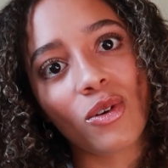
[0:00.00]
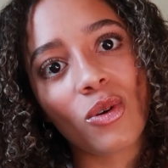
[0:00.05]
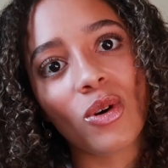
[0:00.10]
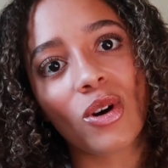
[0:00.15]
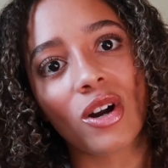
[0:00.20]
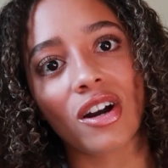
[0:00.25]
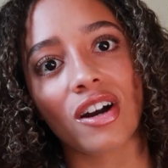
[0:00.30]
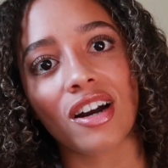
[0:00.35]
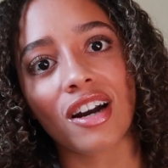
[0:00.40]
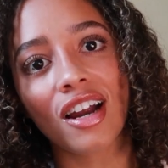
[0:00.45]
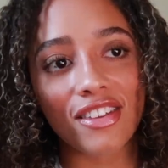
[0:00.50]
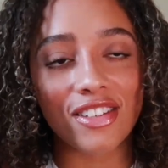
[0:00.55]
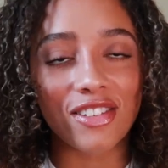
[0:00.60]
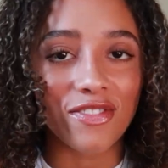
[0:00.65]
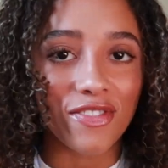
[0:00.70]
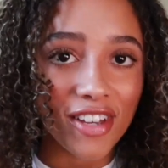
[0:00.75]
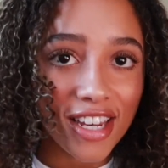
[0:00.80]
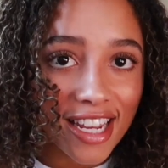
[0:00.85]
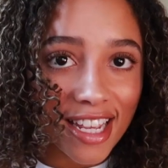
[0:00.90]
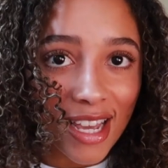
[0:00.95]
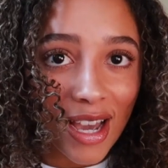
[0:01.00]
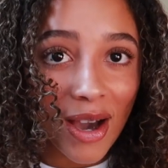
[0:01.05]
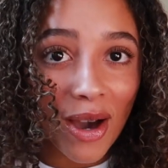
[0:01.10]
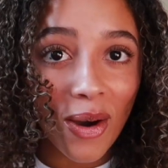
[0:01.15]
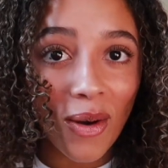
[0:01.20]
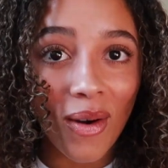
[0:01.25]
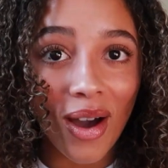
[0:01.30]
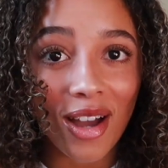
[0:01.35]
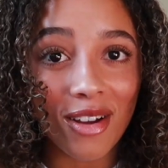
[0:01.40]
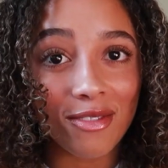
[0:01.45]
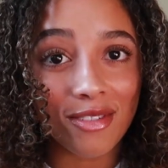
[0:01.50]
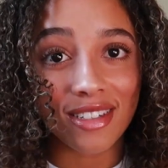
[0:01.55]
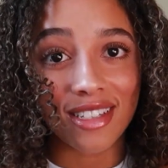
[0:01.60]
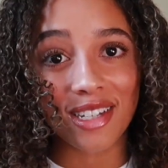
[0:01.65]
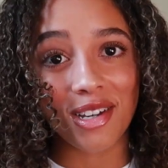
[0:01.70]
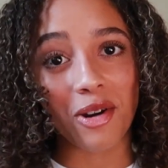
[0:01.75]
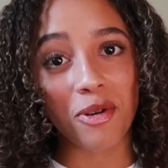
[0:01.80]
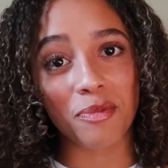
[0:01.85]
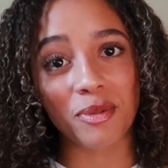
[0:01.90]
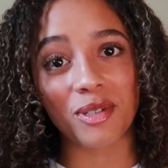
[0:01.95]
for this video. I
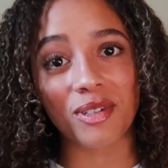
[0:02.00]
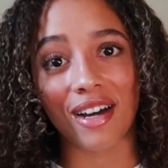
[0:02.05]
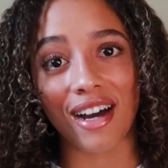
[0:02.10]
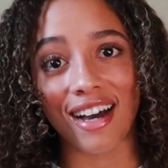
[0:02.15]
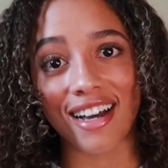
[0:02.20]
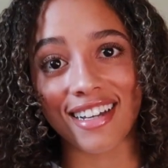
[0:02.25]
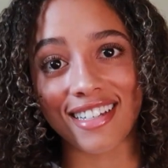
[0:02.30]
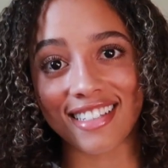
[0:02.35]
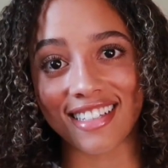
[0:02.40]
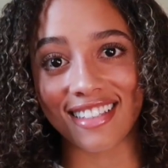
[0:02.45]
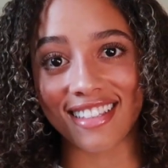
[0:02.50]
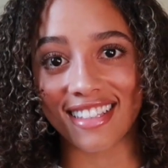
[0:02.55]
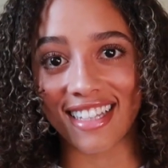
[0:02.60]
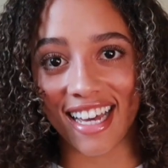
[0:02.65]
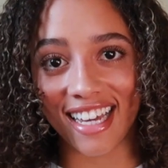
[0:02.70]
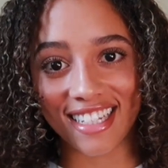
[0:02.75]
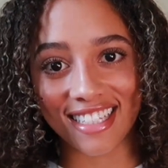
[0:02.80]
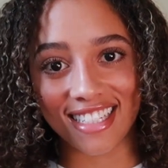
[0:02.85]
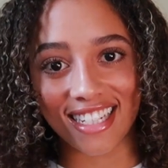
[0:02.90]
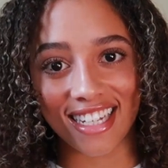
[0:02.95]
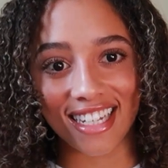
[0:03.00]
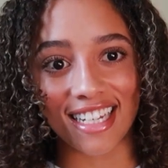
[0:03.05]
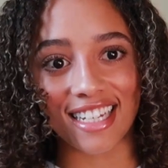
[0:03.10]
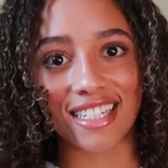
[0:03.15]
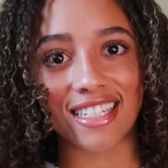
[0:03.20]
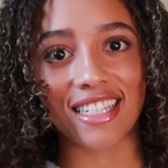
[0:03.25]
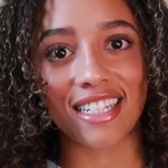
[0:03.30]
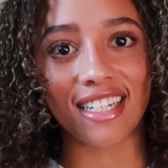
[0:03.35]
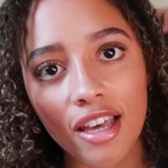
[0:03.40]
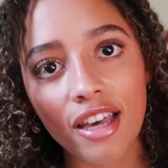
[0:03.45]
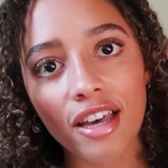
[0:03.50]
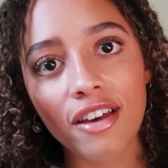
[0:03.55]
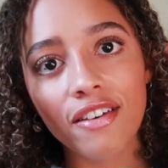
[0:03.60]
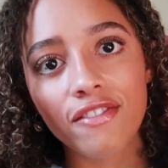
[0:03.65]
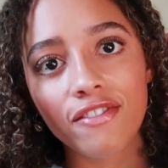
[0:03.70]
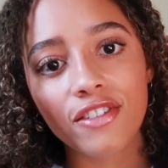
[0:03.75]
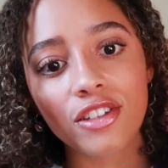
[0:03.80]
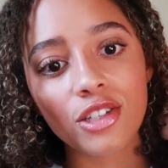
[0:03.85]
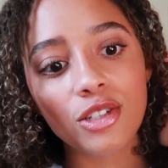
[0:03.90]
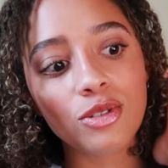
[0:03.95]
really hope you guys liked it.
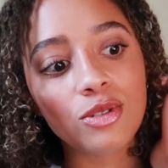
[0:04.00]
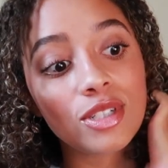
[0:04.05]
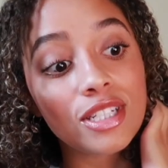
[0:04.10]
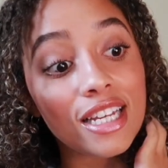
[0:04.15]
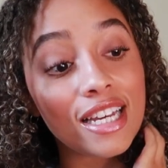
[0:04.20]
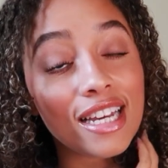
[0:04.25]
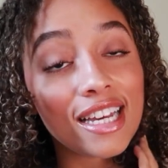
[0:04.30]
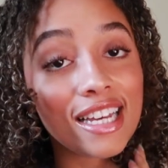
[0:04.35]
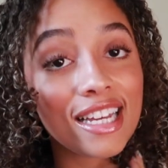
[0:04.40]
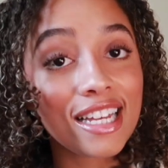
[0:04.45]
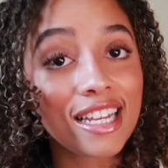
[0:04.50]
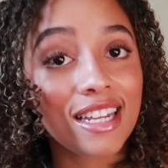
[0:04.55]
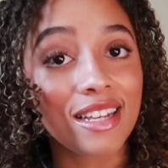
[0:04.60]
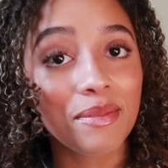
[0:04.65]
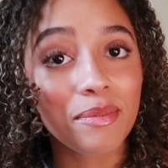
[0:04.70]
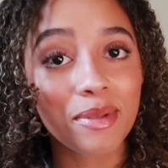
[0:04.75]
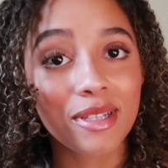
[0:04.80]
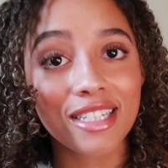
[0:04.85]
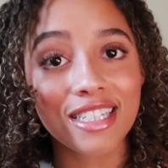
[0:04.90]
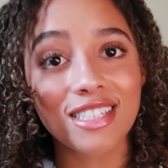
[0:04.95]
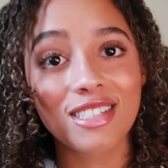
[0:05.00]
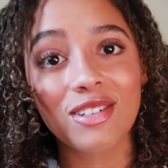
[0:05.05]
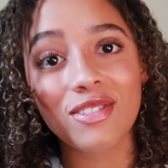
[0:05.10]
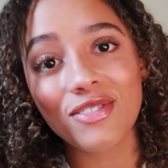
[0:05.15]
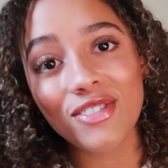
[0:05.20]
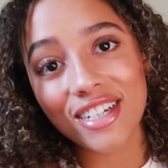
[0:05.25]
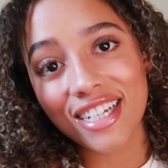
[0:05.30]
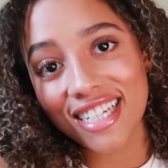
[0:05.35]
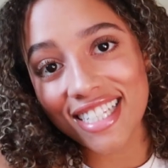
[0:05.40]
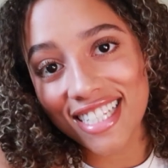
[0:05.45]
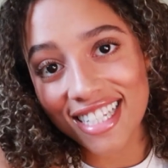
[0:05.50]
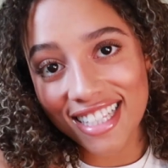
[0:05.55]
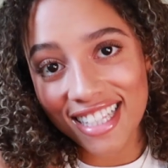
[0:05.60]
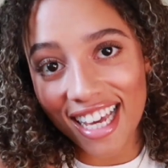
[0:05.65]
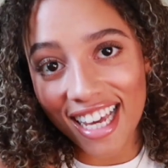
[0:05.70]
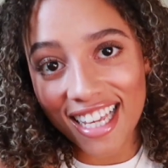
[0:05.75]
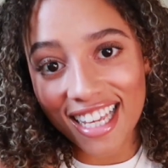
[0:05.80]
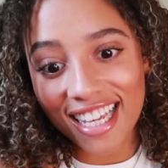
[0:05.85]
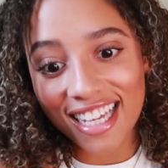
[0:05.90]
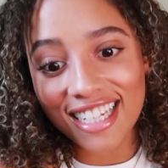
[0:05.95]
If you did, please don't forget to
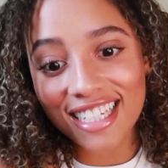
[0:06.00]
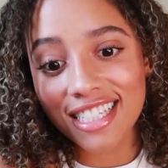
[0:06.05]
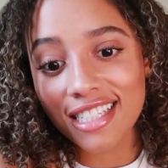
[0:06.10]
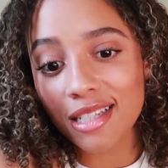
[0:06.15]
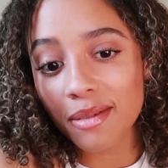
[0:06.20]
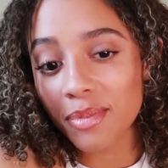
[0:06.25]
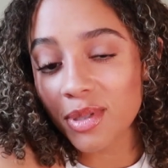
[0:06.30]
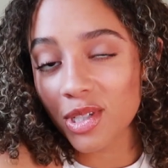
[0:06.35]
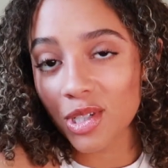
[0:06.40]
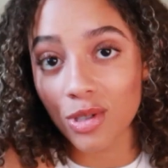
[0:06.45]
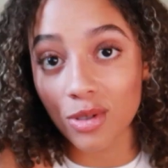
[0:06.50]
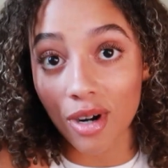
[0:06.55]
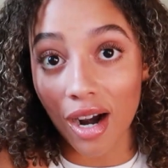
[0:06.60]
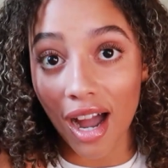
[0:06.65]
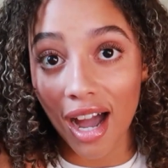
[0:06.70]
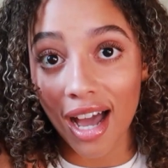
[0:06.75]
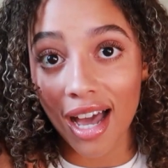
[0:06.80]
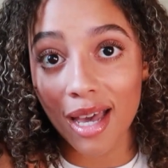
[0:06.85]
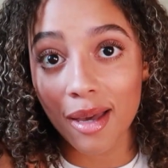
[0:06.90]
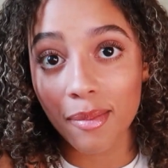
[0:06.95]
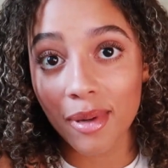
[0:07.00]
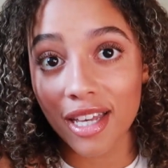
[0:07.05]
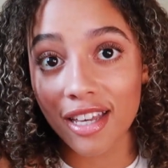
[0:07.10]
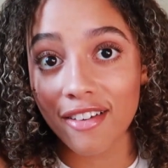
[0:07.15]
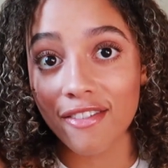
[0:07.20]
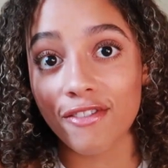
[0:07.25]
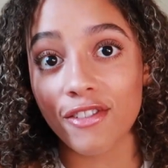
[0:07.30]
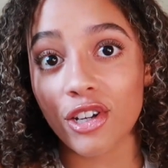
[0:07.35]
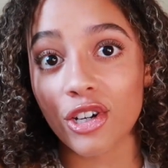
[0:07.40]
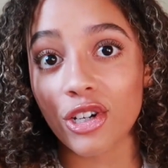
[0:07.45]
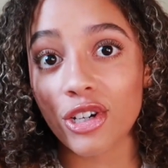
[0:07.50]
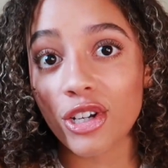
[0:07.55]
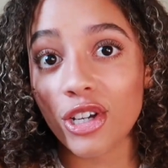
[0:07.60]
like it, subscribe if you're